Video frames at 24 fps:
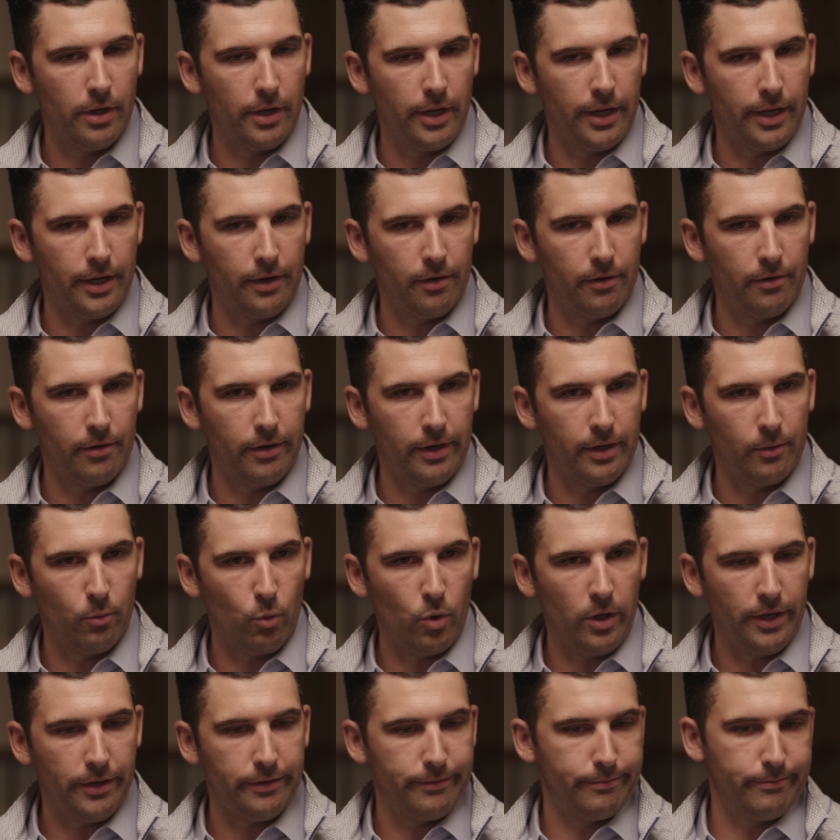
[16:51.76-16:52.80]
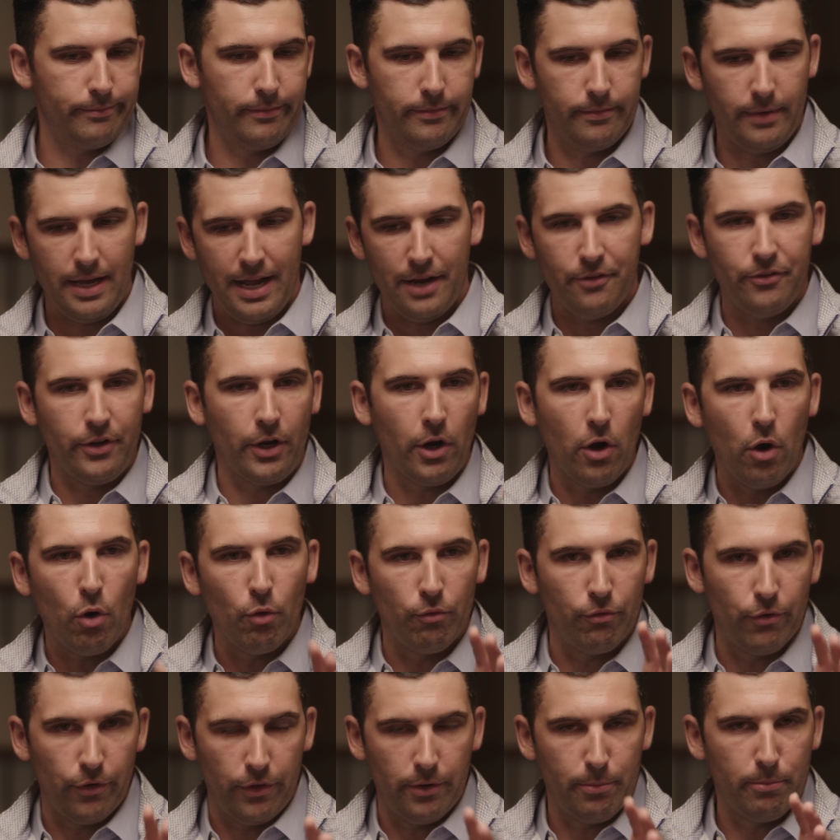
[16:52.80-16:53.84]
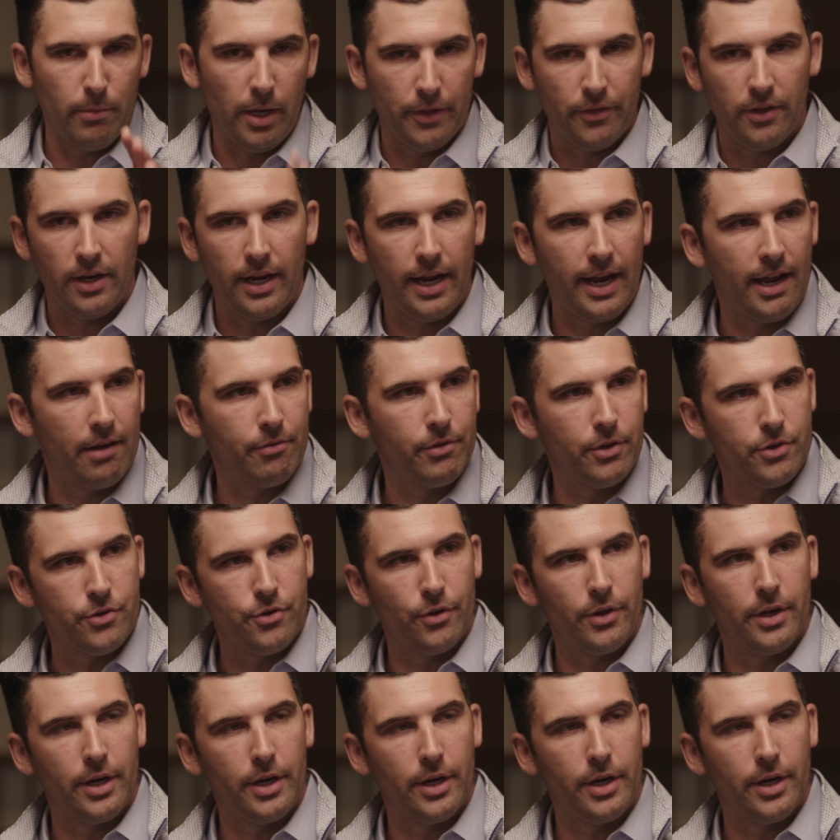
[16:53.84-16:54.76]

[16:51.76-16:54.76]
and how does it go for the month and a half that you're